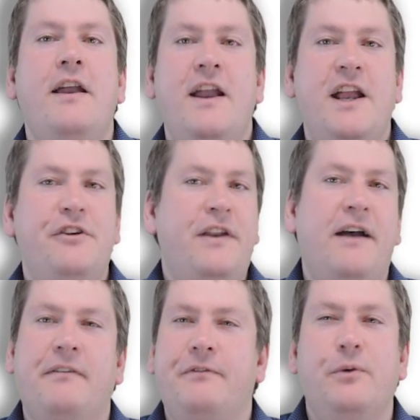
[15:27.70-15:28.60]
and you'd
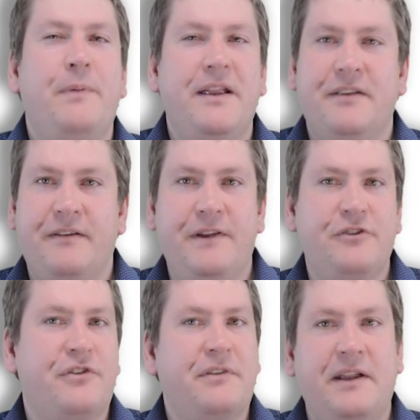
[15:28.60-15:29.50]
have a few basic
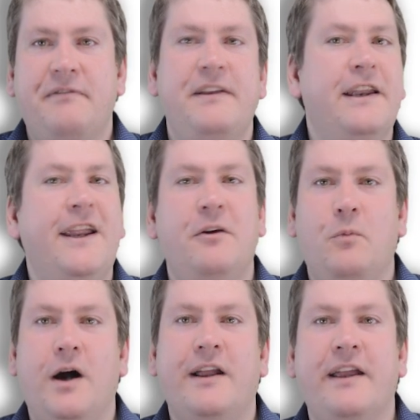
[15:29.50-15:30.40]
features like feed it,
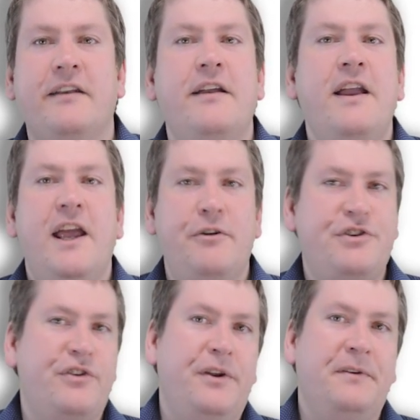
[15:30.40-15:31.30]
walk it, and it would
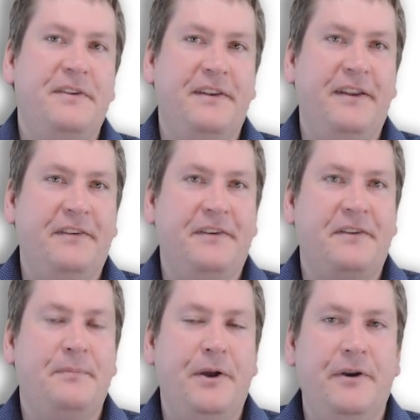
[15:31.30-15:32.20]
show you
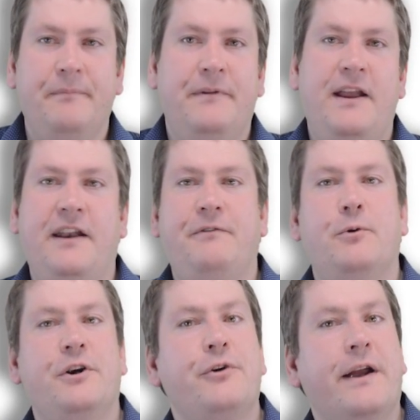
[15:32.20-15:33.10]
statistics about it. And if you
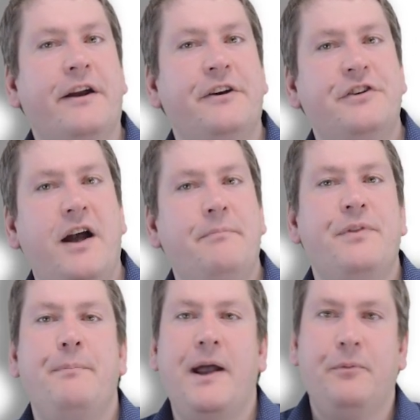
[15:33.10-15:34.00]
weren't doing a good job,
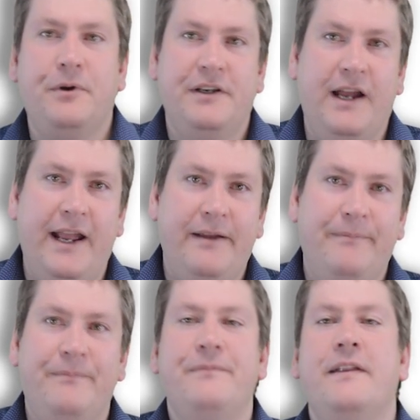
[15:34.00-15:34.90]
the pet would die.
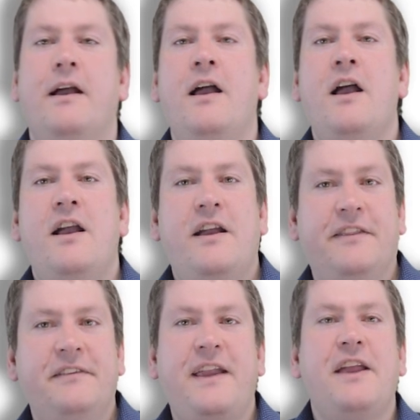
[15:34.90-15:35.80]
In
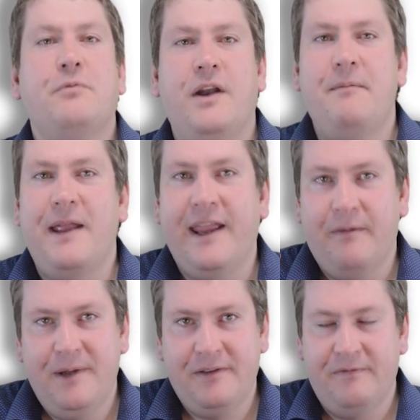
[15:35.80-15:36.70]
this case, we're not making a
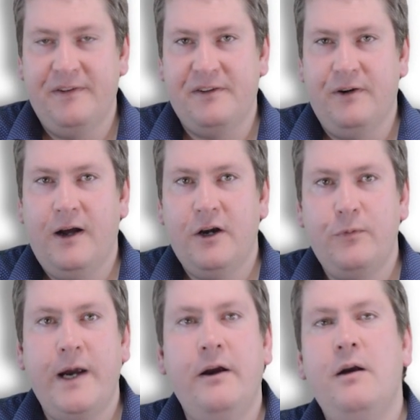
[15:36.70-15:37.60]
piece of physical
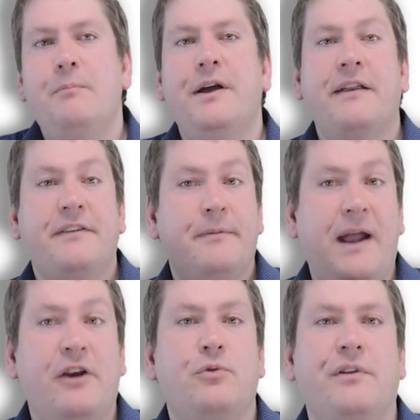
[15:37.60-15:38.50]
hardware, but some
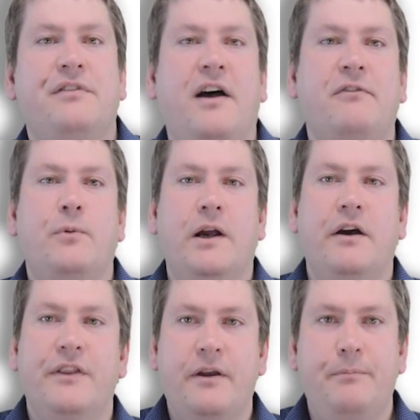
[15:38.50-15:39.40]
actual software
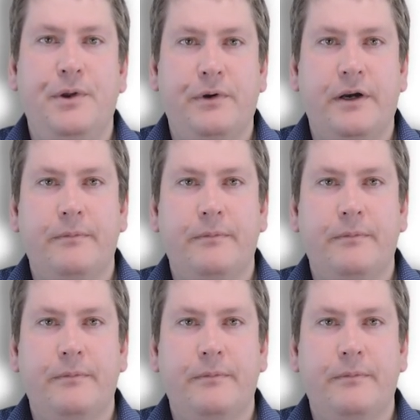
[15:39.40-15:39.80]
on the computer.